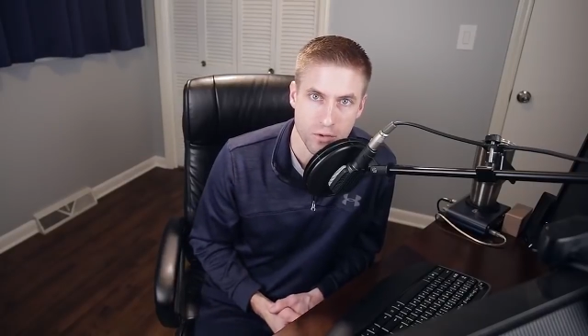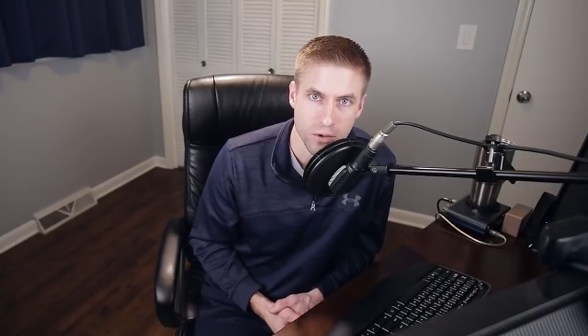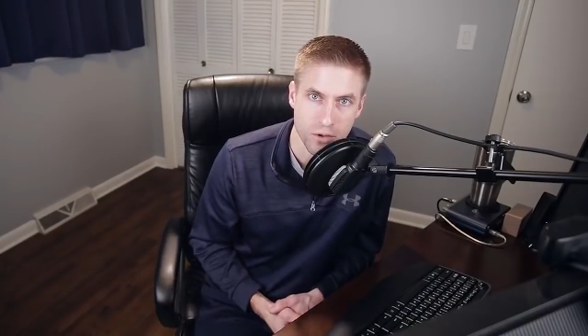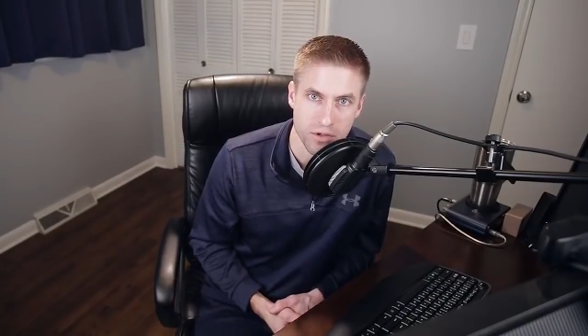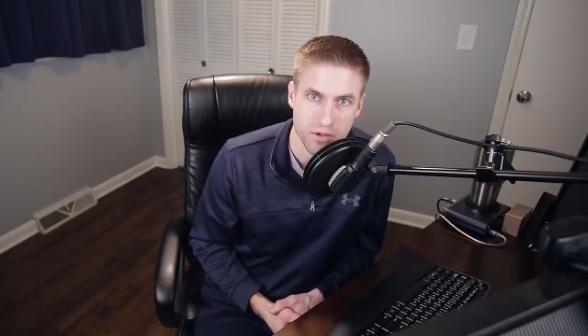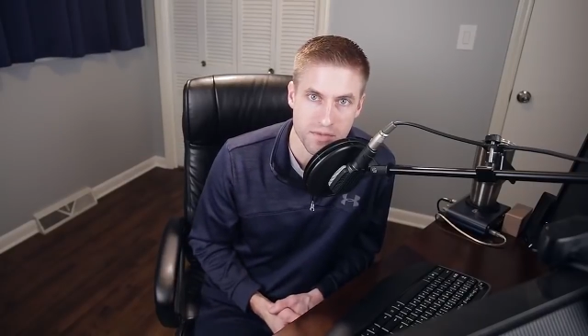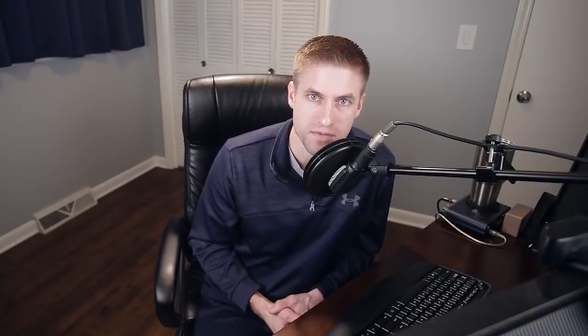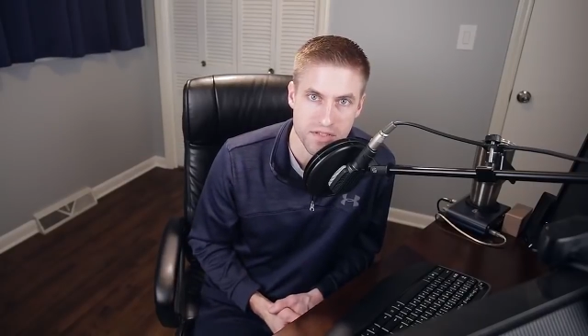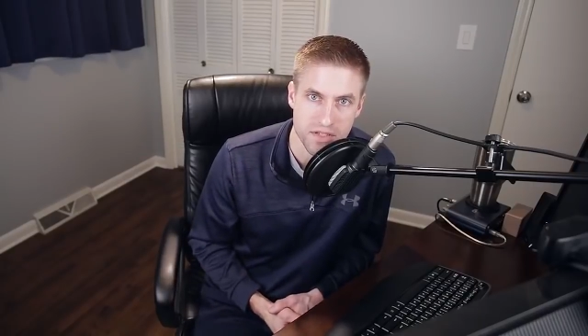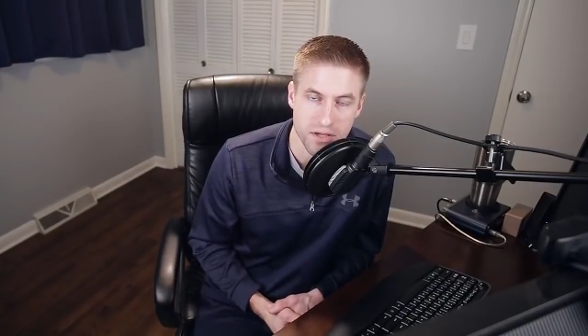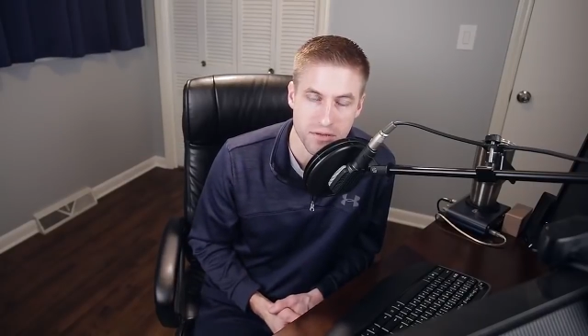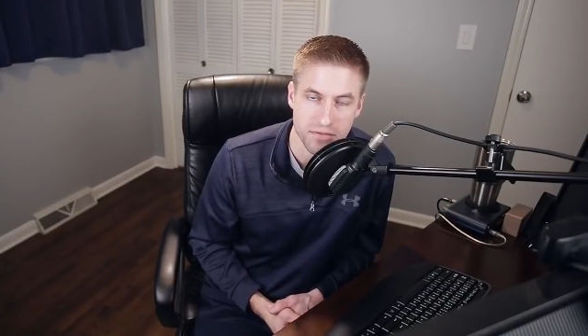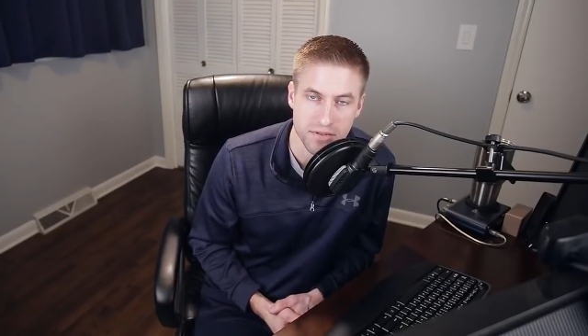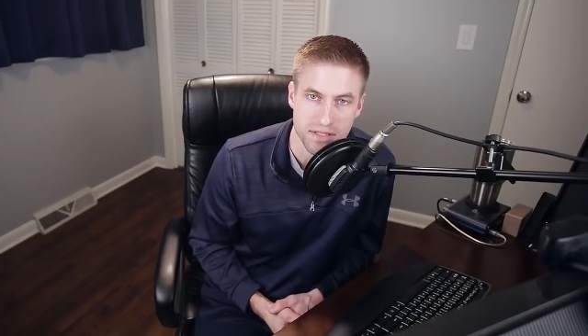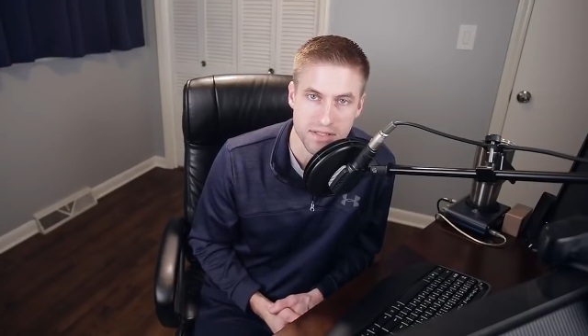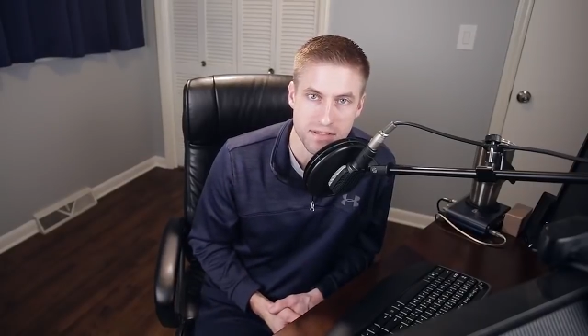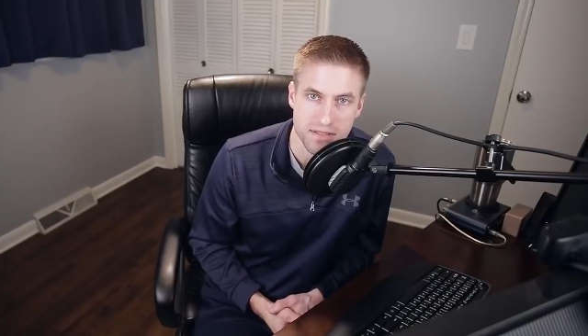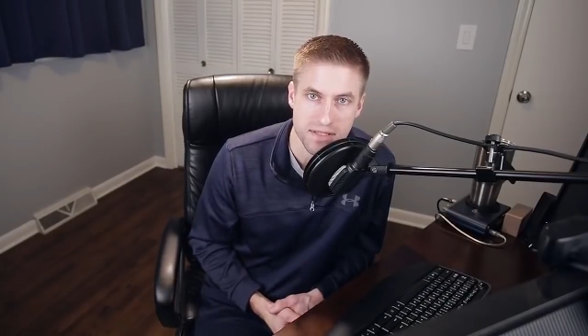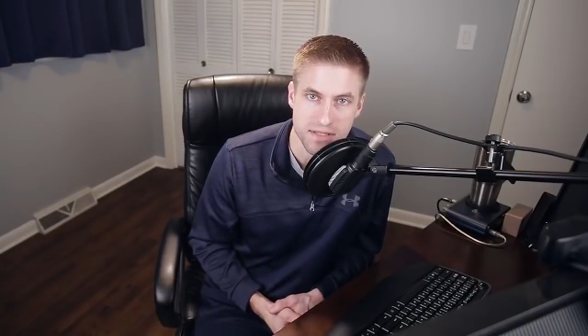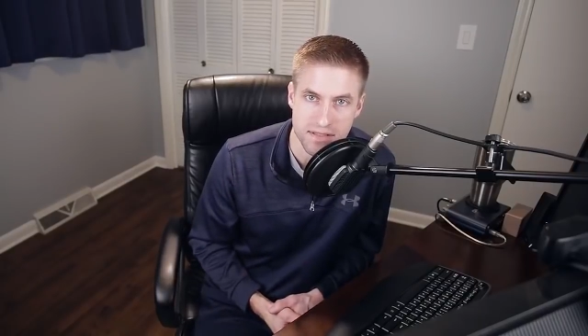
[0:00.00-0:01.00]
quote himself
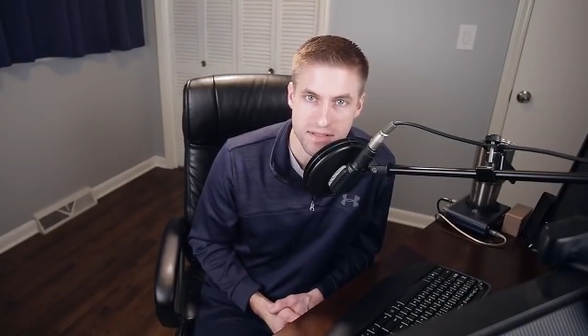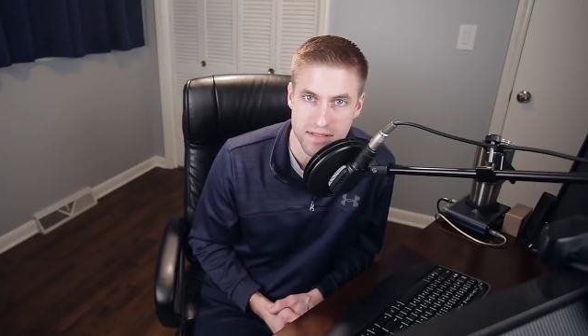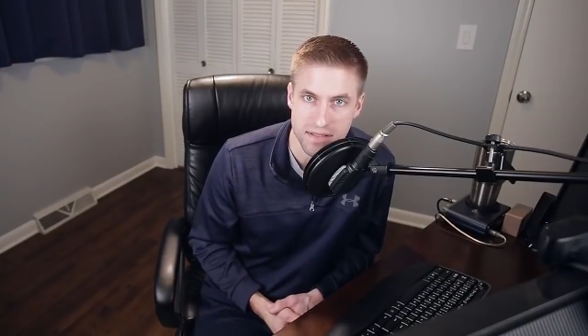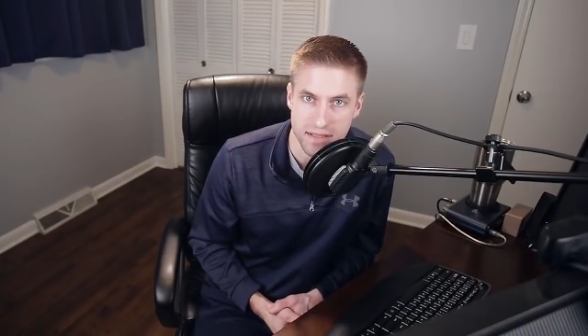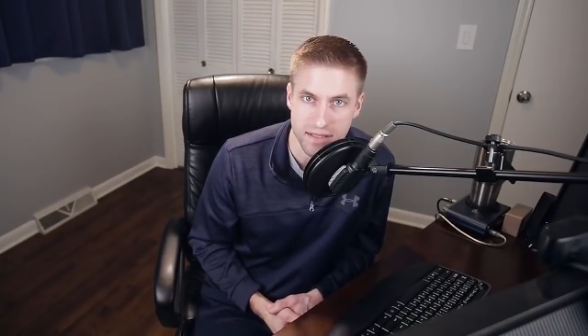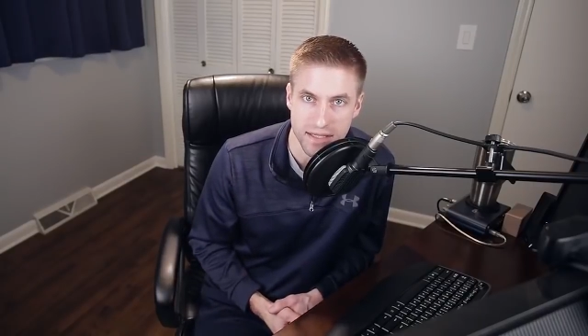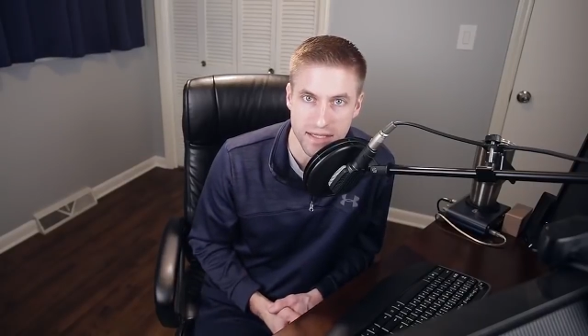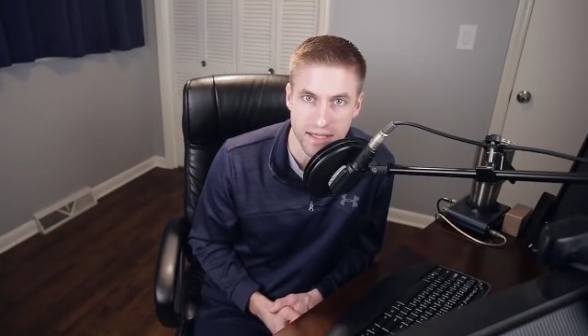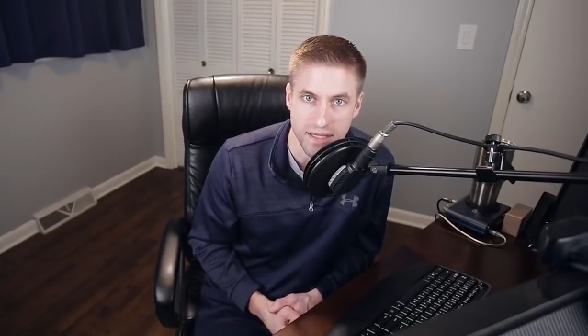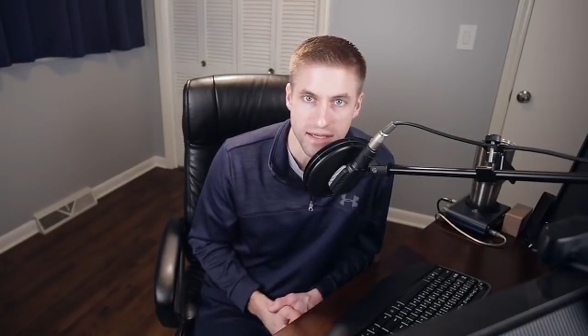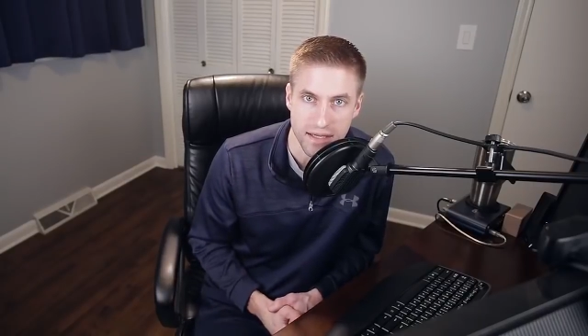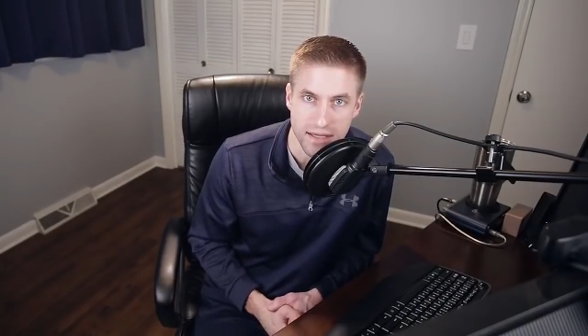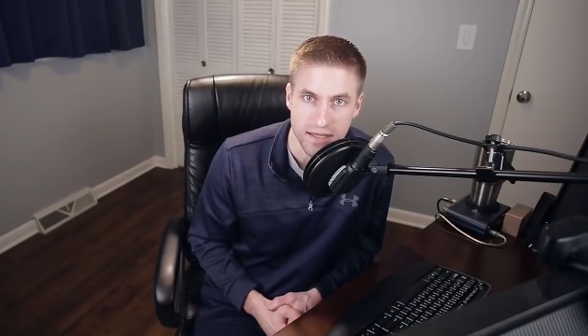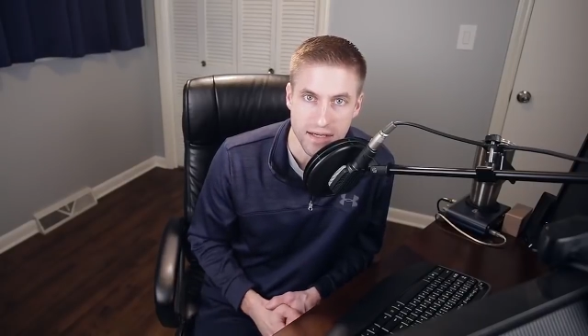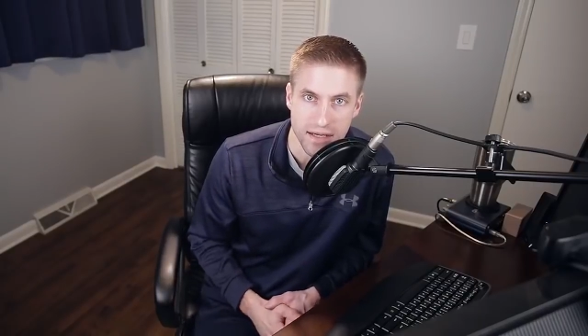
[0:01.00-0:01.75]
consistently,